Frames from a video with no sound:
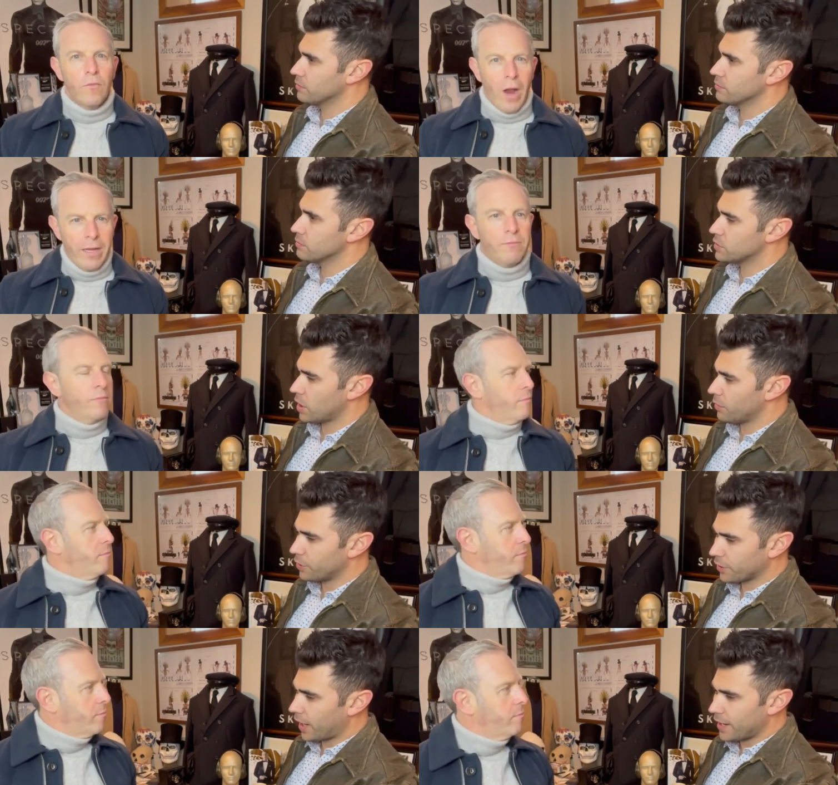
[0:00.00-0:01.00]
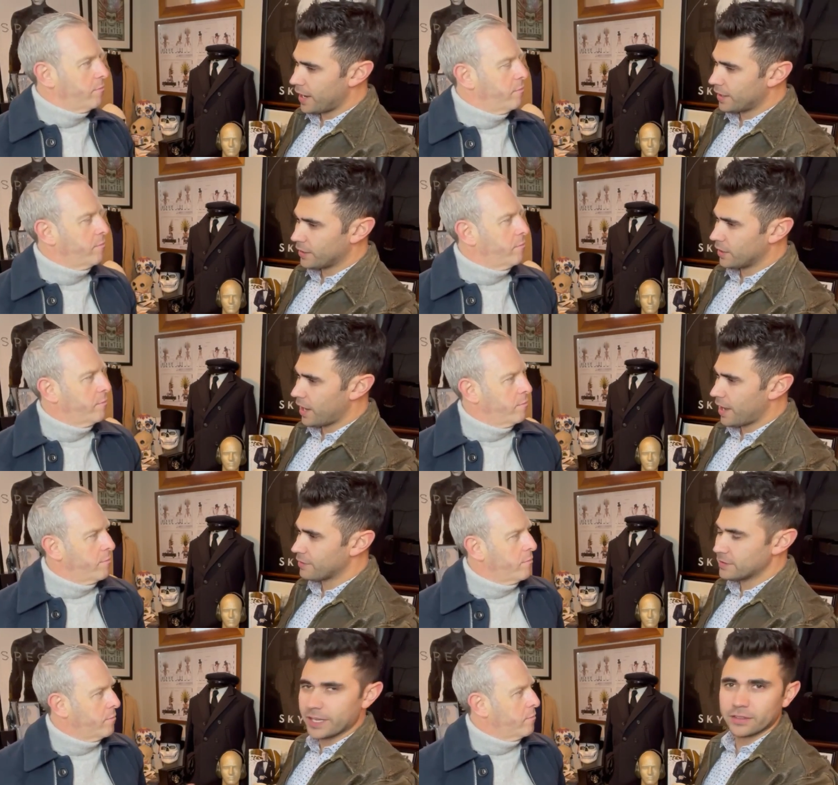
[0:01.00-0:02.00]
Speaker 1: Right. So you're kind of going to have
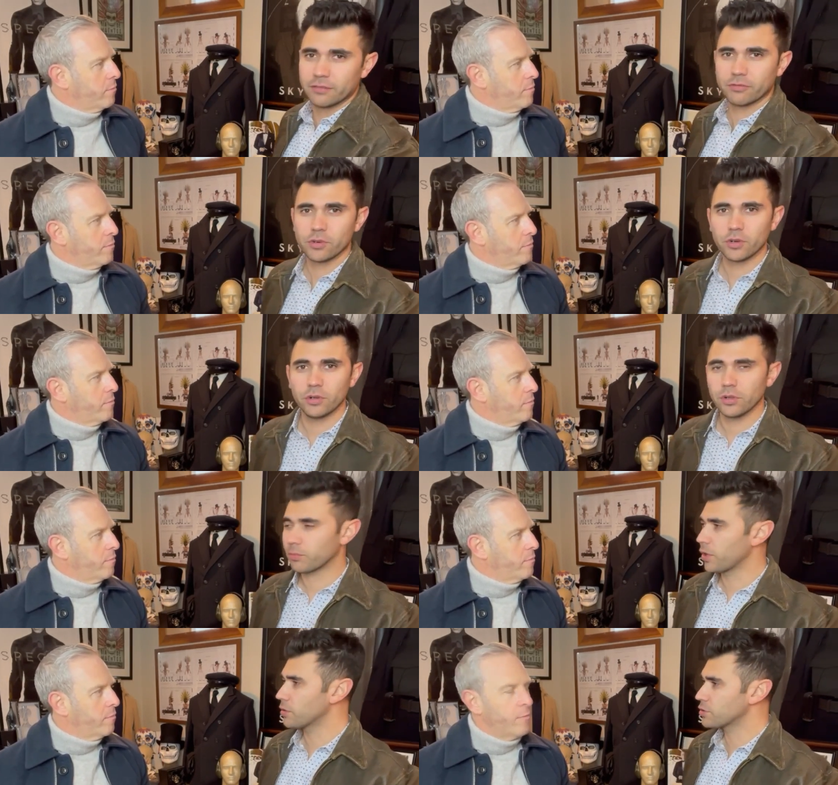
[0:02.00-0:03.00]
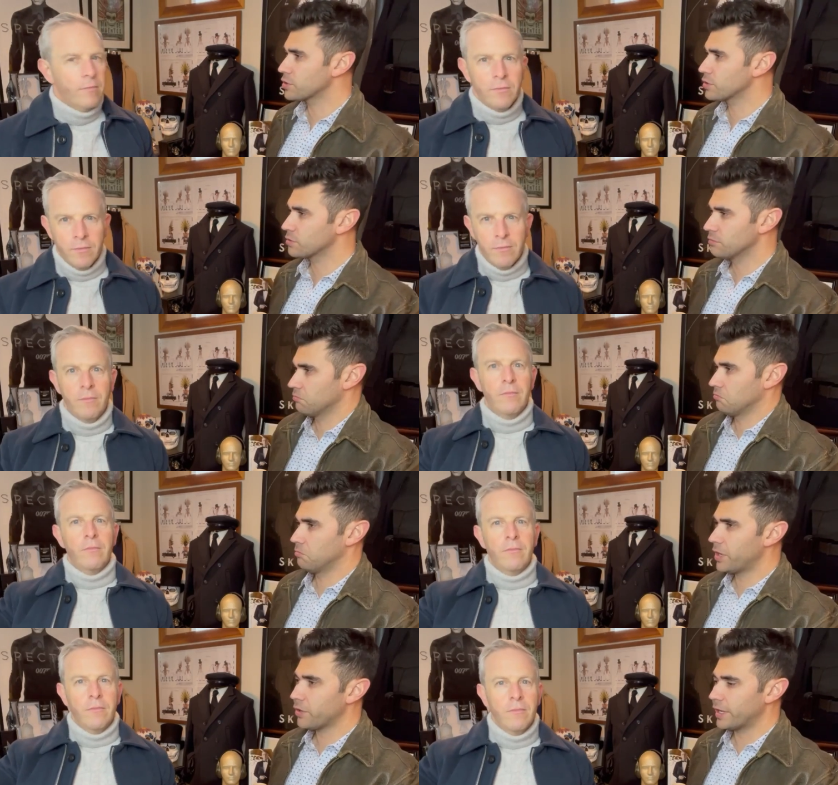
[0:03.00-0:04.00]
to take the frugal approach,
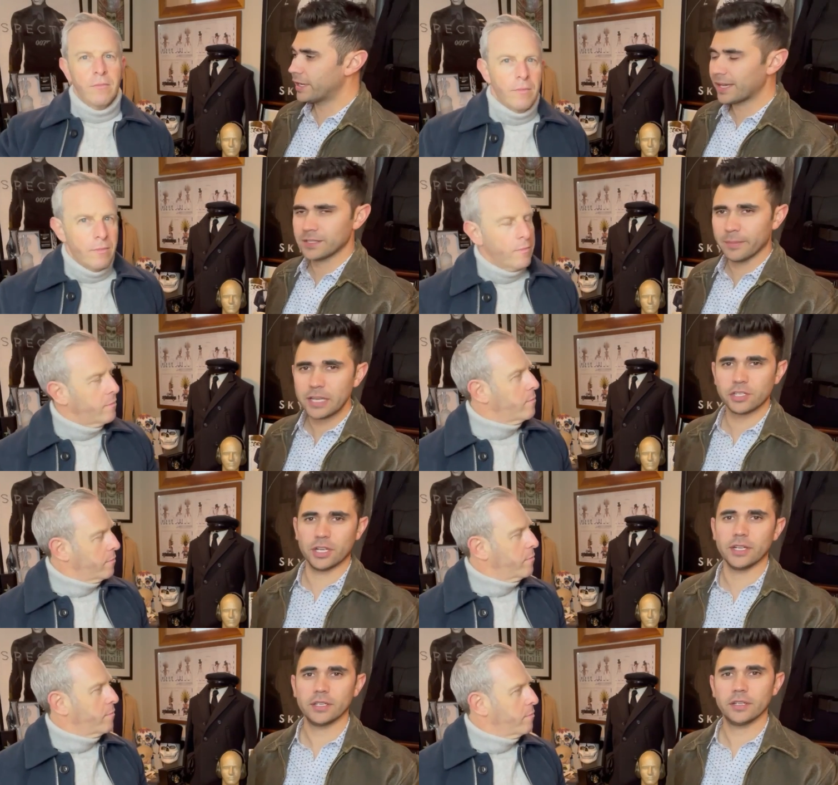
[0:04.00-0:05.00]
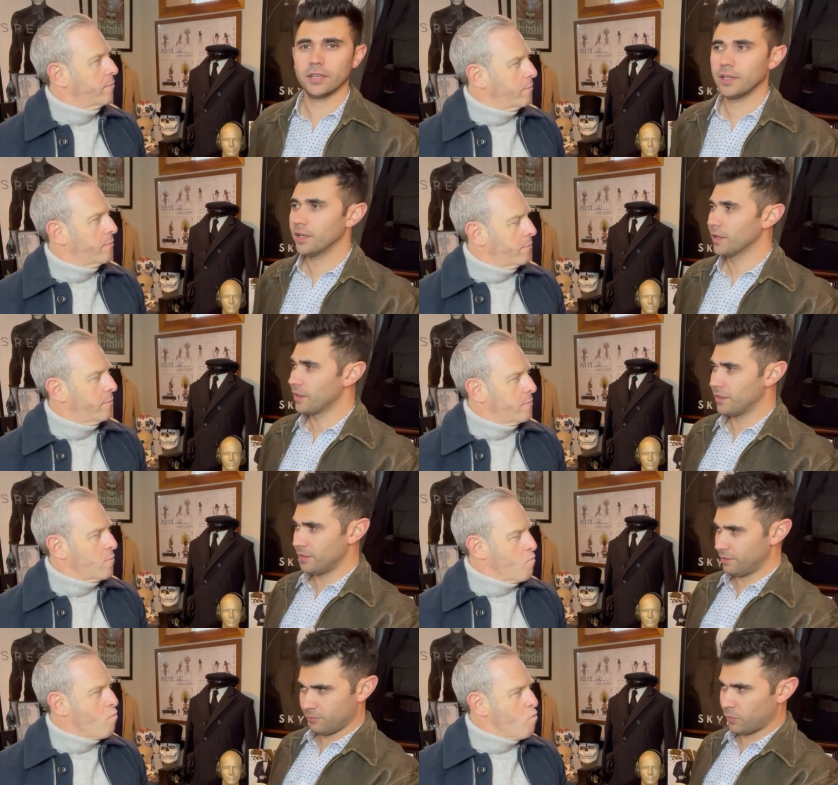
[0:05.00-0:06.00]
period. Not to mention,
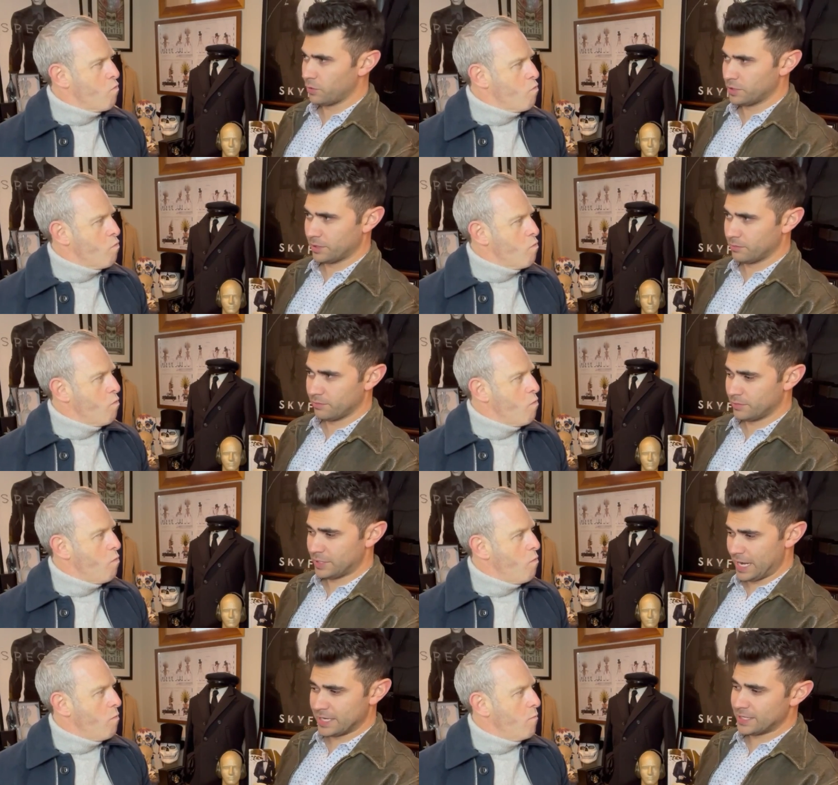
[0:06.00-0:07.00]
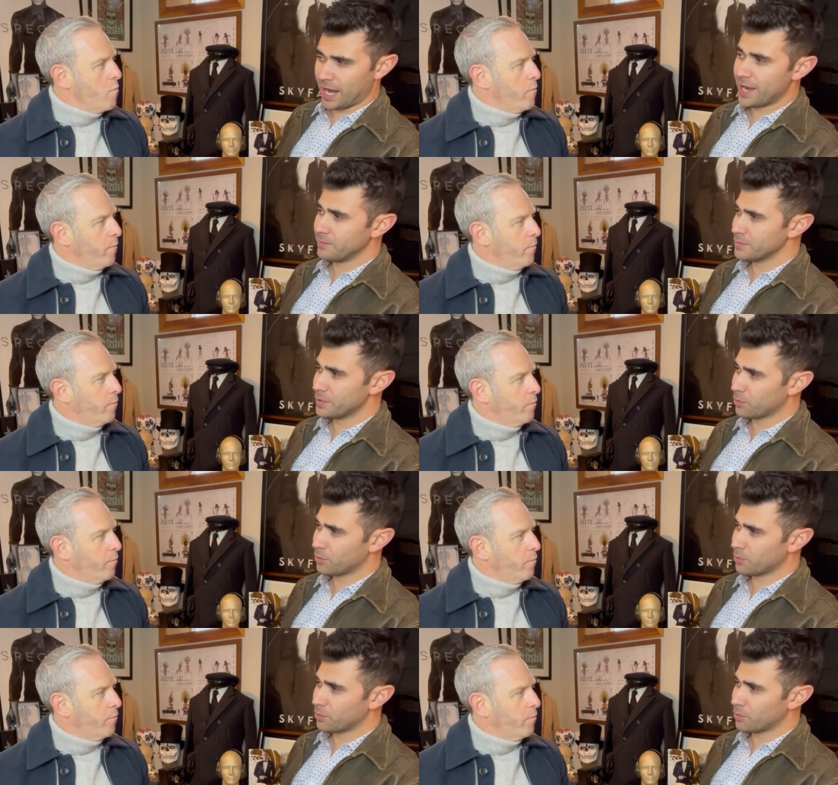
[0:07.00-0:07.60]
what was it, 10 times the